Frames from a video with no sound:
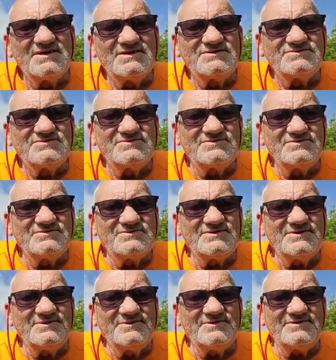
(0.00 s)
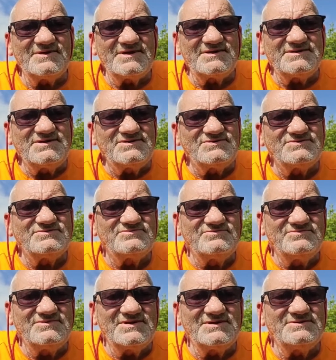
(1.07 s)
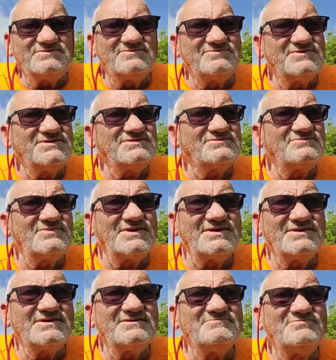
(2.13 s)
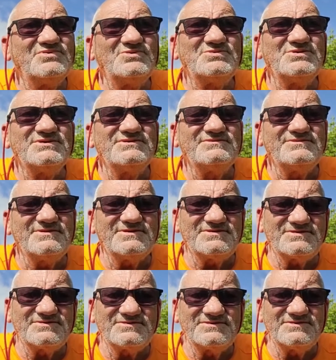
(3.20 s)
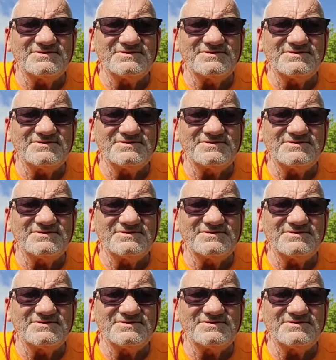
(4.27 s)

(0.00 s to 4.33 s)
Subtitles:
So that is really the reason why I'm pushing this